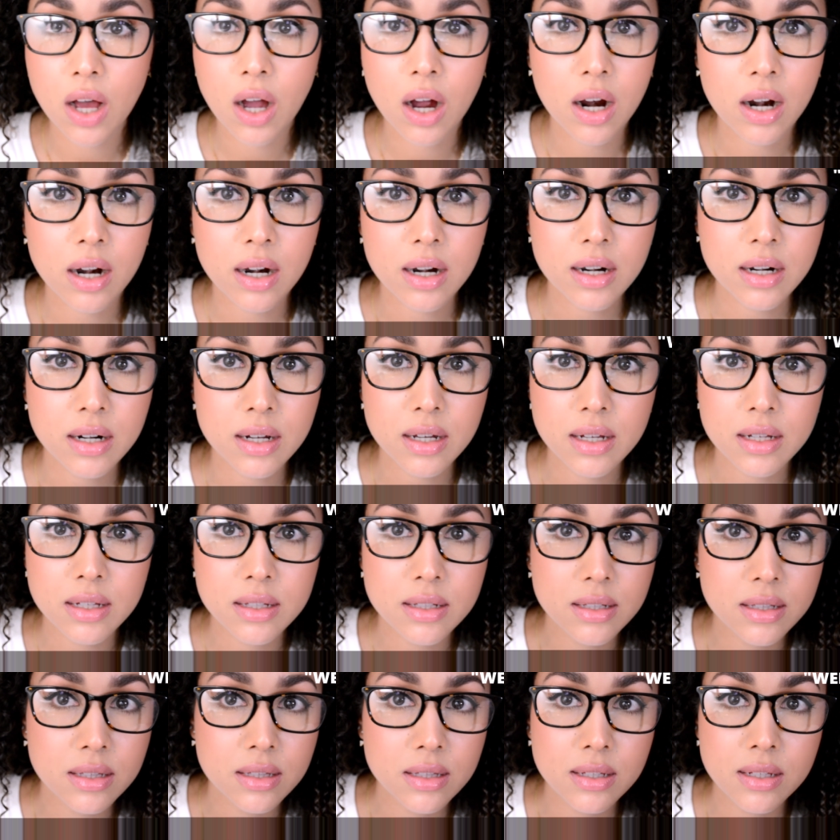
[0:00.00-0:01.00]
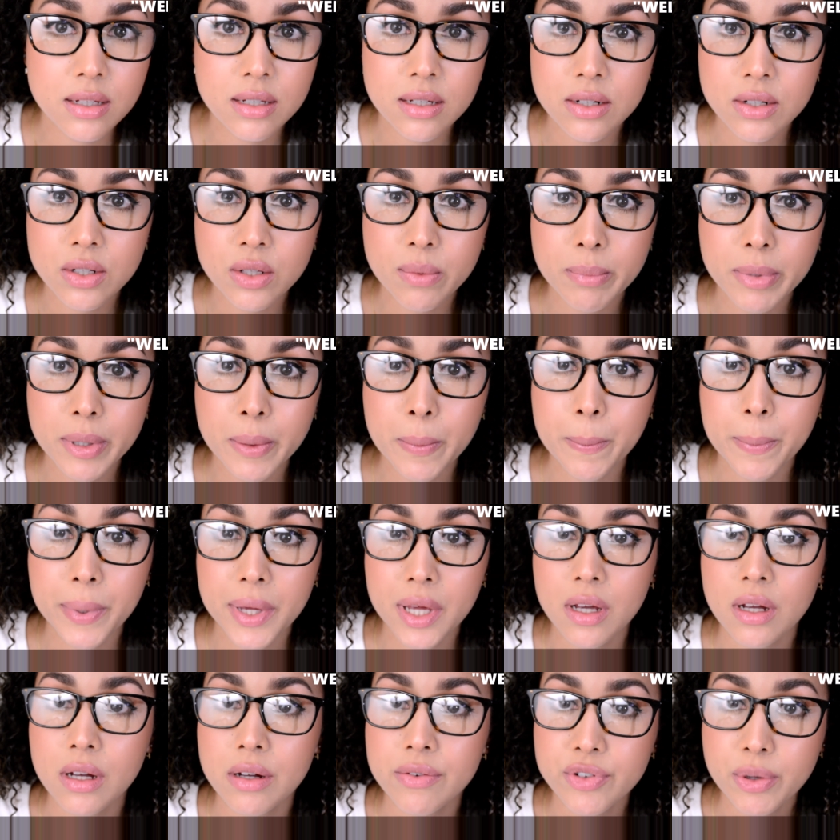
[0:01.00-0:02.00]
are a little bit
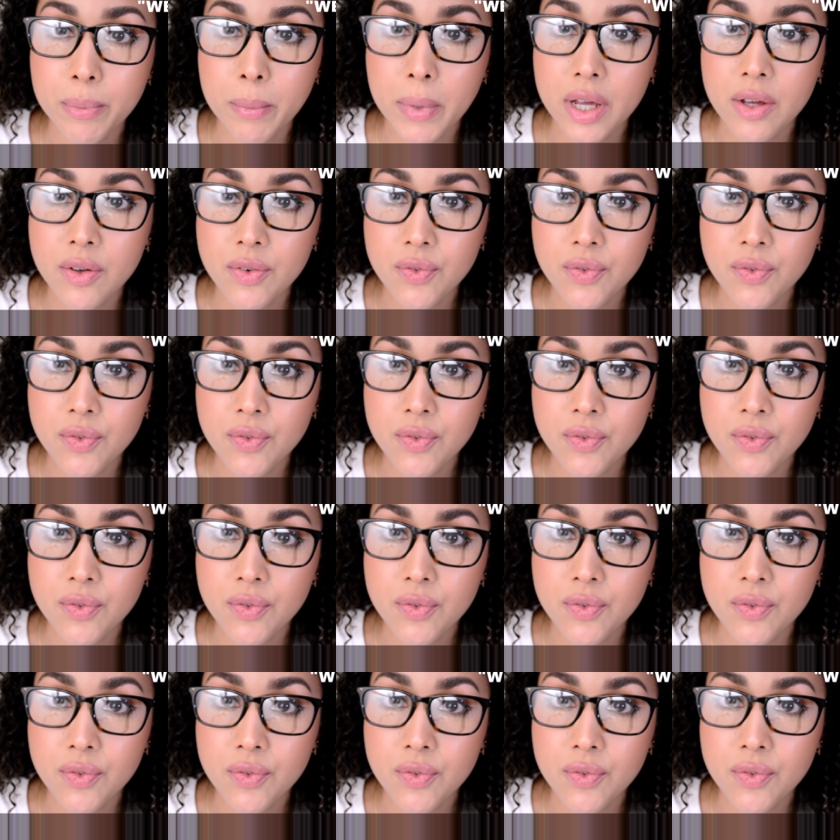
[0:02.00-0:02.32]
big for my